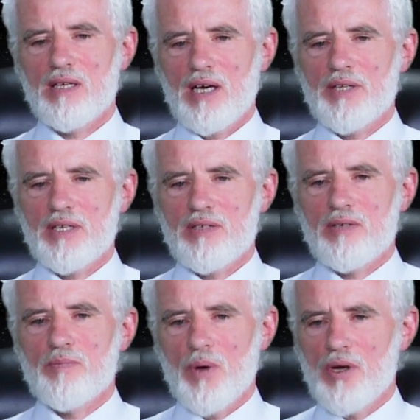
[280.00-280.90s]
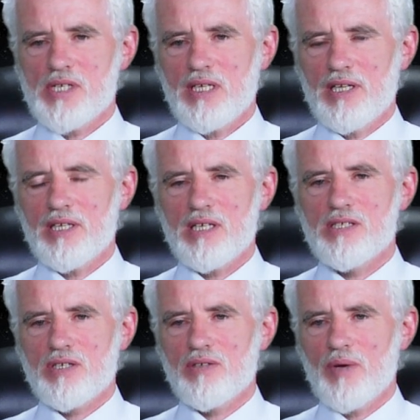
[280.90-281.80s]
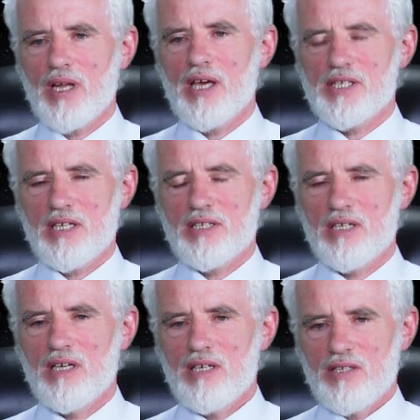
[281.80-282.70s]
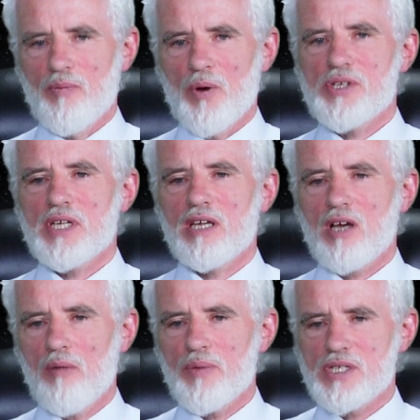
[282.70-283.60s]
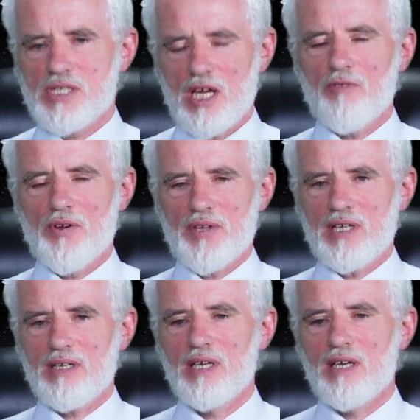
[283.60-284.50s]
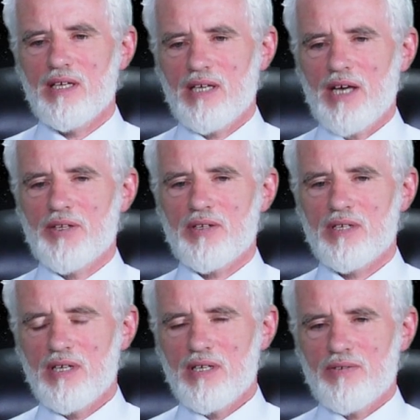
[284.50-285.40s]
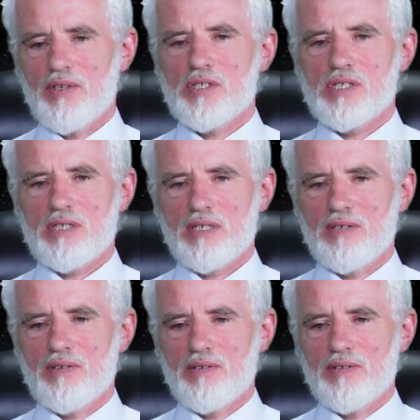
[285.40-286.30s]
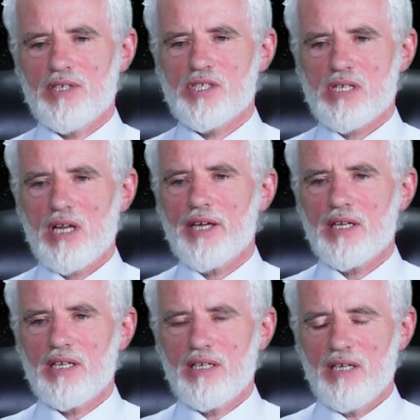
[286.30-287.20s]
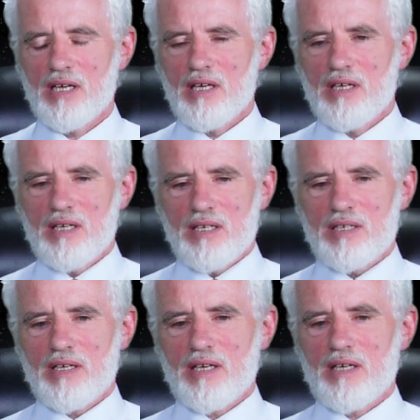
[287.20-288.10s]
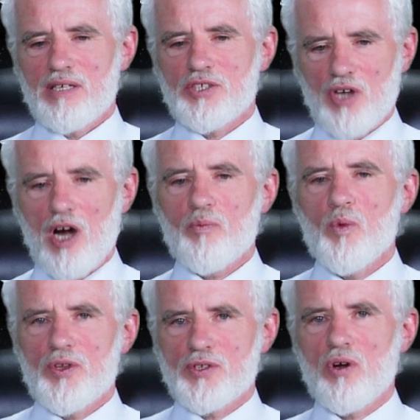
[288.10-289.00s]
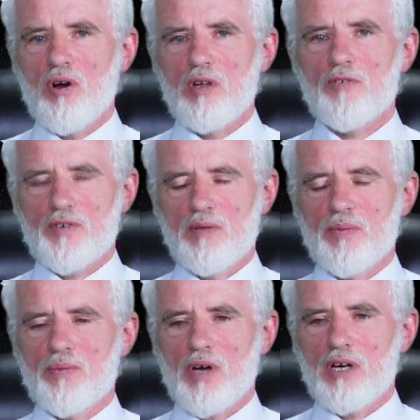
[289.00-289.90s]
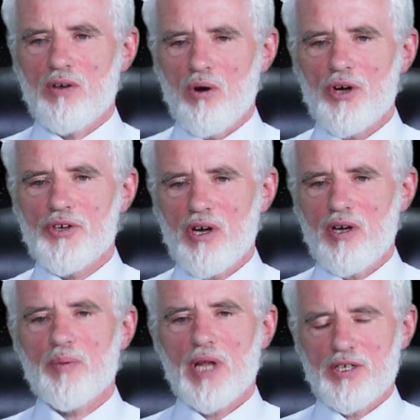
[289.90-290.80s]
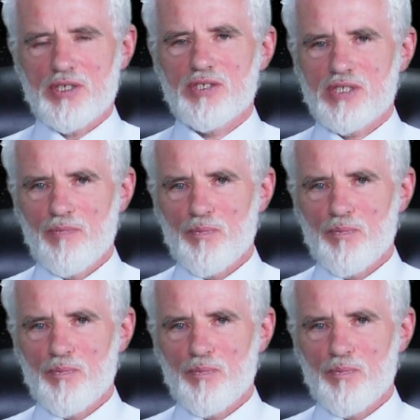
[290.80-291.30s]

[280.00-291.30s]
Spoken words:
And the mercy in it is to realize that the mercy encompasses everything, and this slightly sharp withdrawal from our ordinary pleasures